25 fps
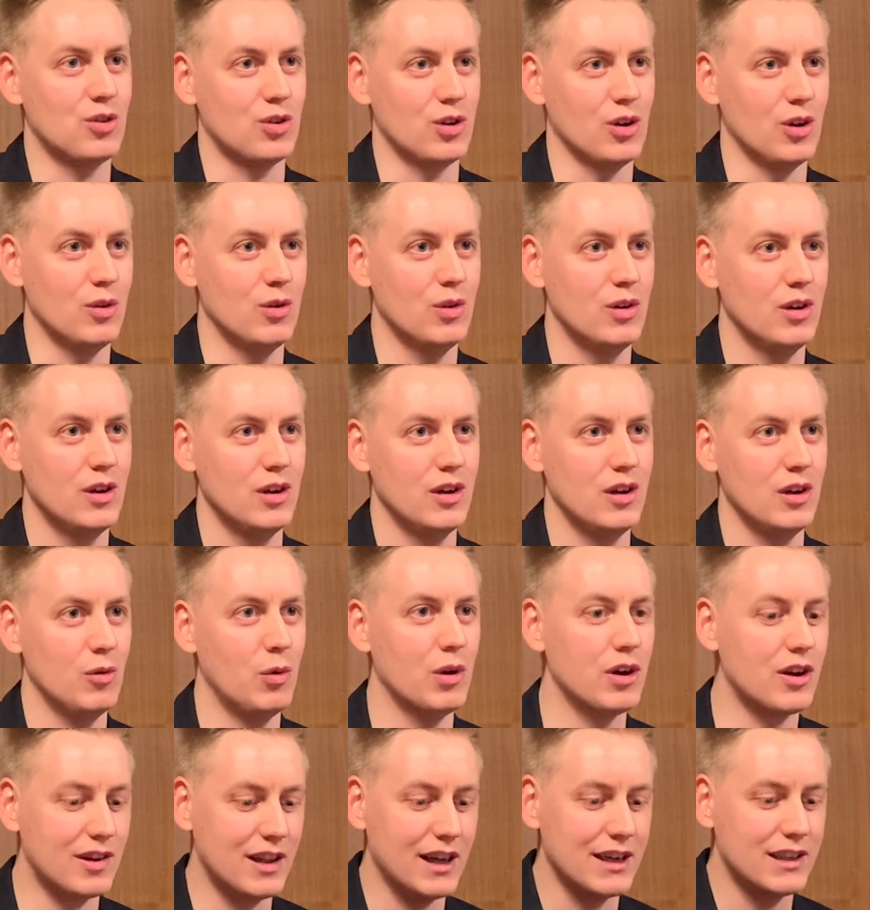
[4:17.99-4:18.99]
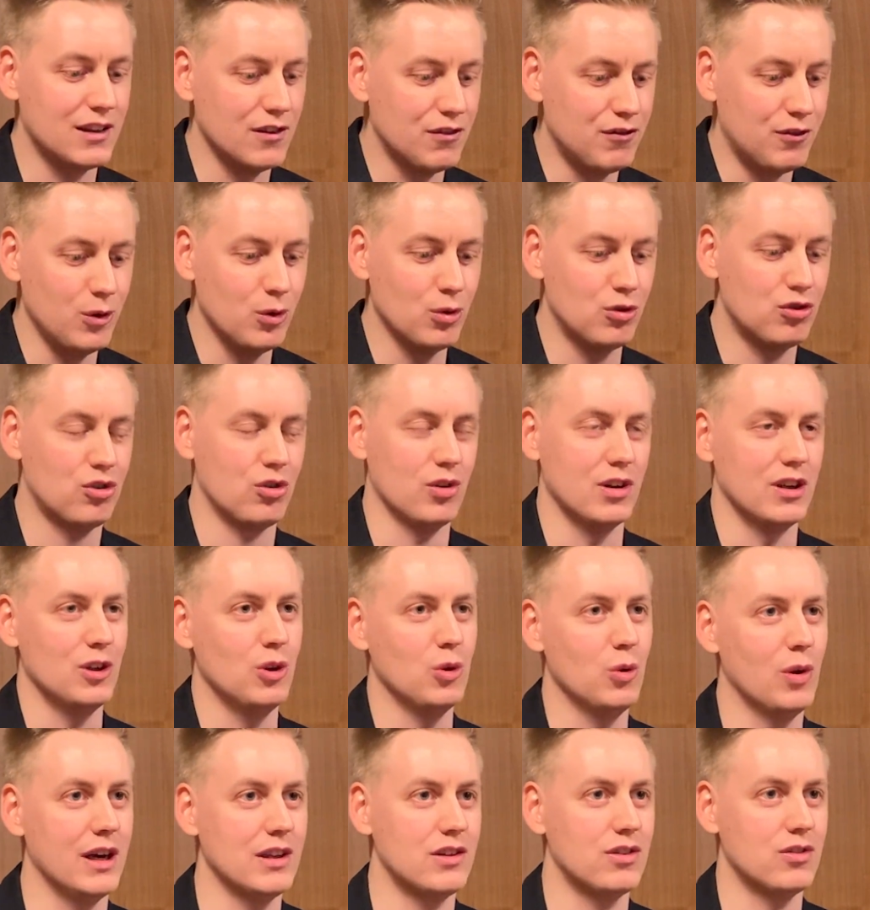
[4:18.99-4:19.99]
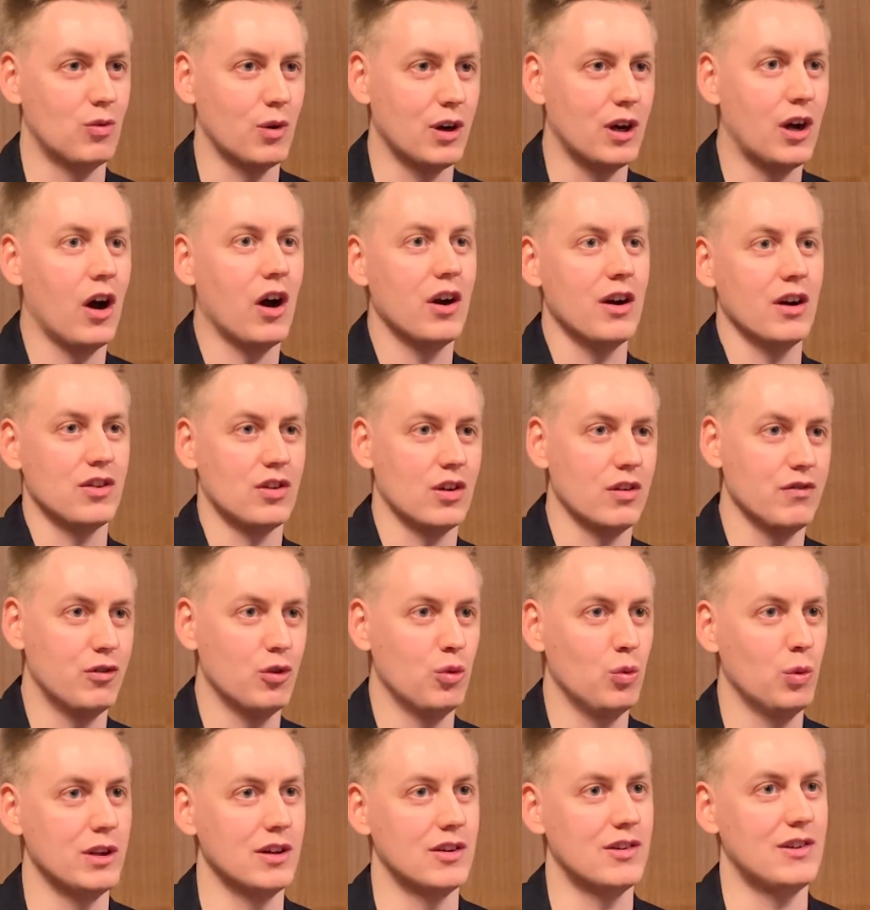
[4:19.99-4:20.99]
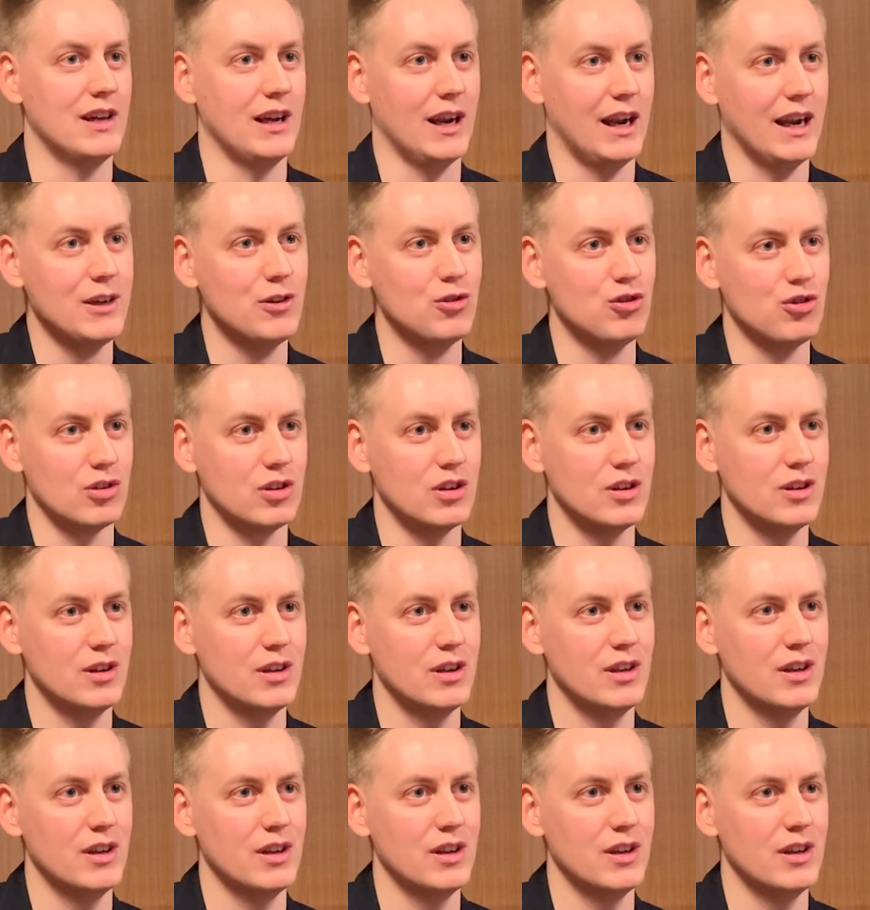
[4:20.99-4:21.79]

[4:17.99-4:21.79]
So, what is like the future in US regardless of who wins the election?